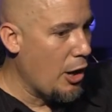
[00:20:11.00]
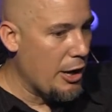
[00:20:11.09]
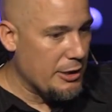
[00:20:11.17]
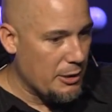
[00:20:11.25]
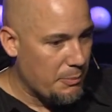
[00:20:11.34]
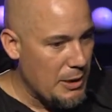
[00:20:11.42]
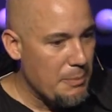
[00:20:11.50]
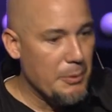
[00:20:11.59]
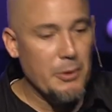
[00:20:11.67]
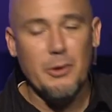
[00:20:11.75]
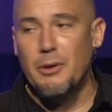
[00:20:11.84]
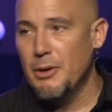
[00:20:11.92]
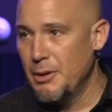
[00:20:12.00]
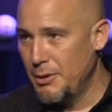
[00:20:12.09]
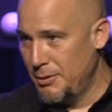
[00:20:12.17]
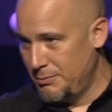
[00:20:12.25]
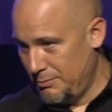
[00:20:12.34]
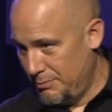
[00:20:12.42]
God to the people.
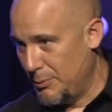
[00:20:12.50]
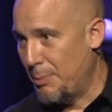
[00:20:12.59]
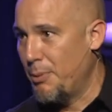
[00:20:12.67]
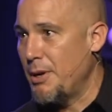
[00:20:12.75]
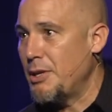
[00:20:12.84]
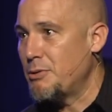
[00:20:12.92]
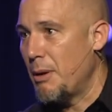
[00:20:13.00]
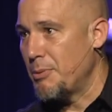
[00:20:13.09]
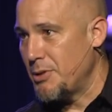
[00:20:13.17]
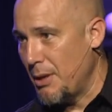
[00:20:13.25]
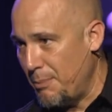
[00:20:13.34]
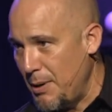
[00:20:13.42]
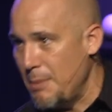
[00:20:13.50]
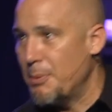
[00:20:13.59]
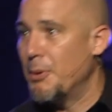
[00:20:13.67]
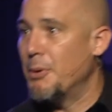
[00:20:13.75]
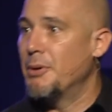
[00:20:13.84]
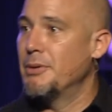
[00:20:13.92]
The priests represent
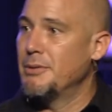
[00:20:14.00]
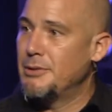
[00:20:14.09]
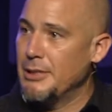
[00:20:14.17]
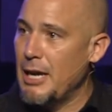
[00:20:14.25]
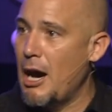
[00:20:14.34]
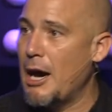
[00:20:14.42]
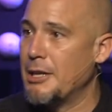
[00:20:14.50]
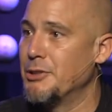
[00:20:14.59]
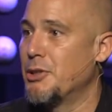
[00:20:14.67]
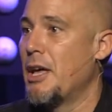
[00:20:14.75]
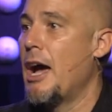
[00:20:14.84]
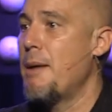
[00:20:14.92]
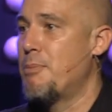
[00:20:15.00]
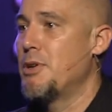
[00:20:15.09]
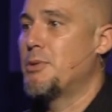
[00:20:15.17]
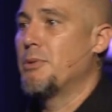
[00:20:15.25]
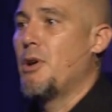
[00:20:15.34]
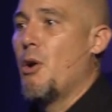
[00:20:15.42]
people to God. And so the high
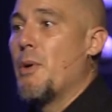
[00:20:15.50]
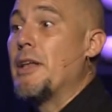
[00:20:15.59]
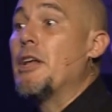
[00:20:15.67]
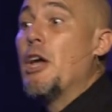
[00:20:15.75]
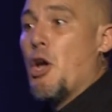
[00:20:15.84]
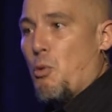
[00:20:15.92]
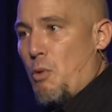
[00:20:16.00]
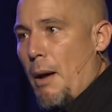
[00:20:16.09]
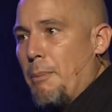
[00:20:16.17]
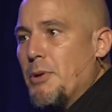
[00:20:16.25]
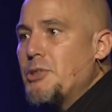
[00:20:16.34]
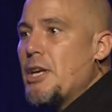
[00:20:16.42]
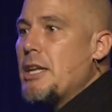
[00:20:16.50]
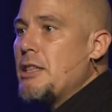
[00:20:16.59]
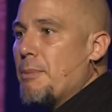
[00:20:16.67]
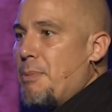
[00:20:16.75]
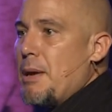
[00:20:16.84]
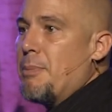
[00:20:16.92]
priest would go in representing
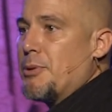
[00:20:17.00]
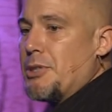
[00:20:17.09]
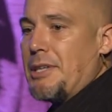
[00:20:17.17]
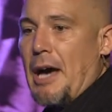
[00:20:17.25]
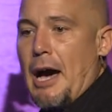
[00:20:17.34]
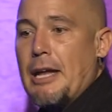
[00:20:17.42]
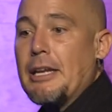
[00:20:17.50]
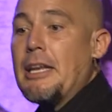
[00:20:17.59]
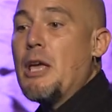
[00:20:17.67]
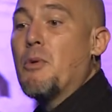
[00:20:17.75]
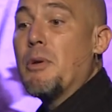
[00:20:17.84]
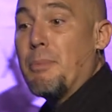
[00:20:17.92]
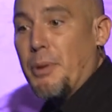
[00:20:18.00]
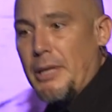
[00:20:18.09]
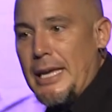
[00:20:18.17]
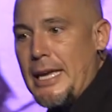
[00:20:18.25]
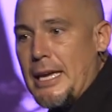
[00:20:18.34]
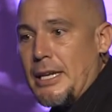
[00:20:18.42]
the people to God and he would
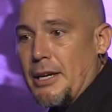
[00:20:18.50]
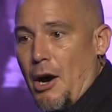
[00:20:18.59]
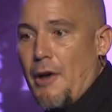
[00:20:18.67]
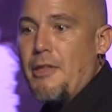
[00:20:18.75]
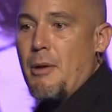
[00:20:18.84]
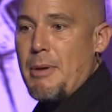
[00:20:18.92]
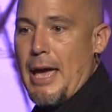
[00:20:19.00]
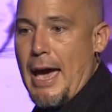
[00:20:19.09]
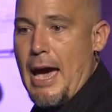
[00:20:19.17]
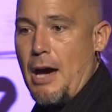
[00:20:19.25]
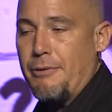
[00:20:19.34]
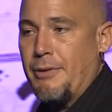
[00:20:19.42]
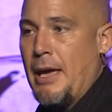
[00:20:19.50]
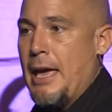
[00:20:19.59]
plead on their behalf.